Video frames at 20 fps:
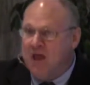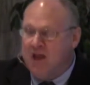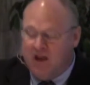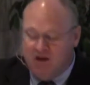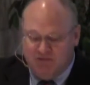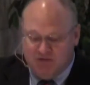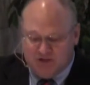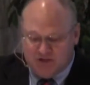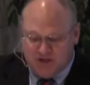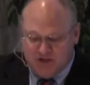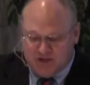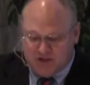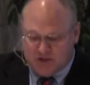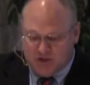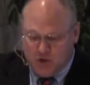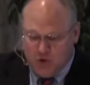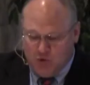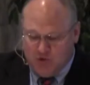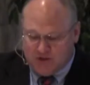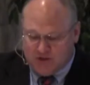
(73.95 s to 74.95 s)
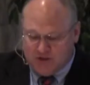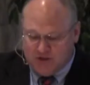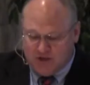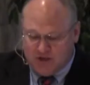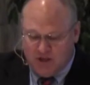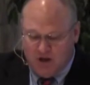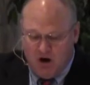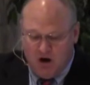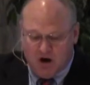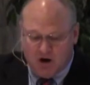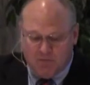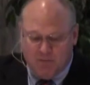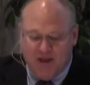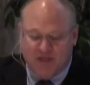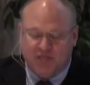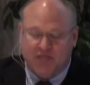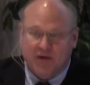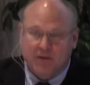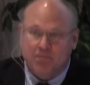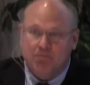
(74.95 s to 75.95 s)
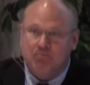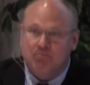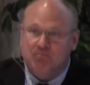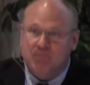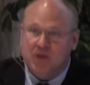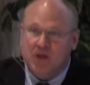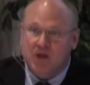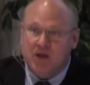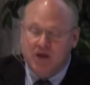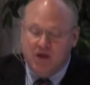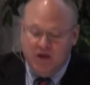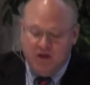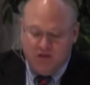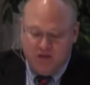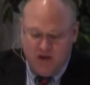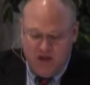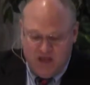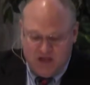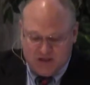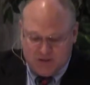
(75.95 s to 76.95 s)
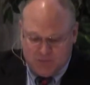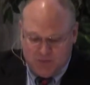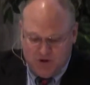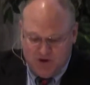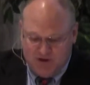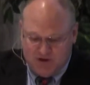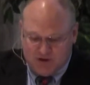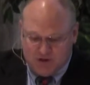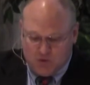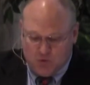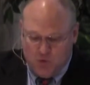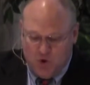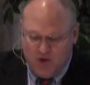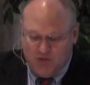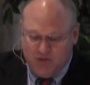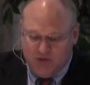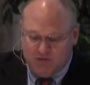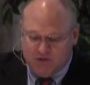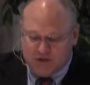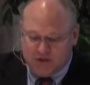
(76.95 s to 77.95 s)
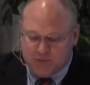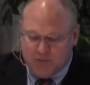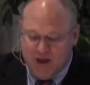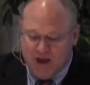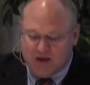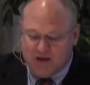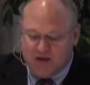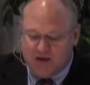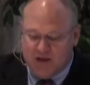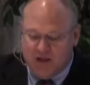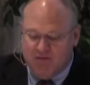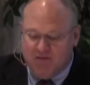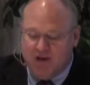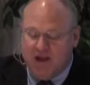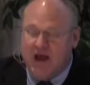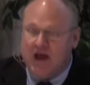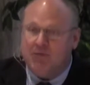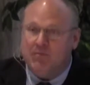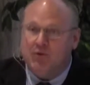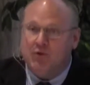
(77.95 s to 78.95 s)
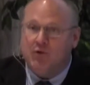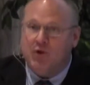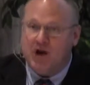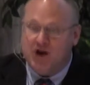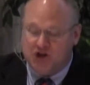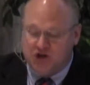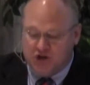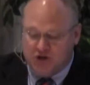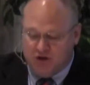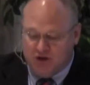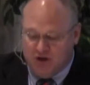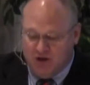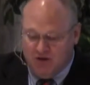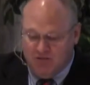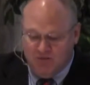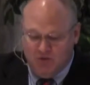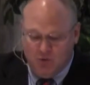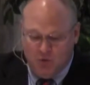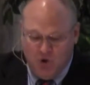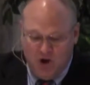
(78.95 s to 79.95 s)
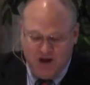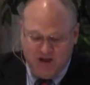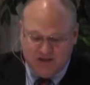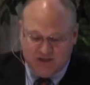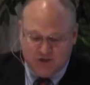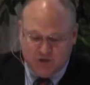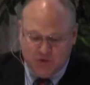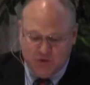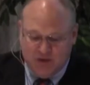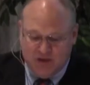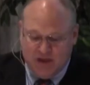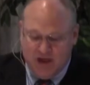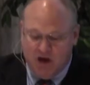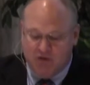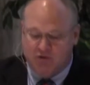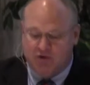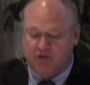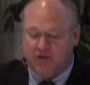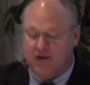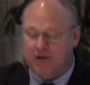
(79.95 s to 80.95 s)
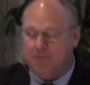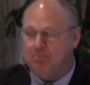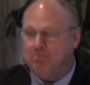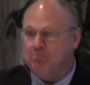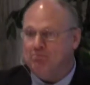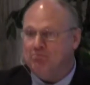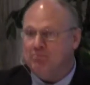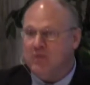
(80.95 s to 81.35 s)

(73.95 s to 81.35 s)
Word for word: And ever since Lewis and Clark met them, the Nez Perce won the respect and even admiration of the whites who encountered them.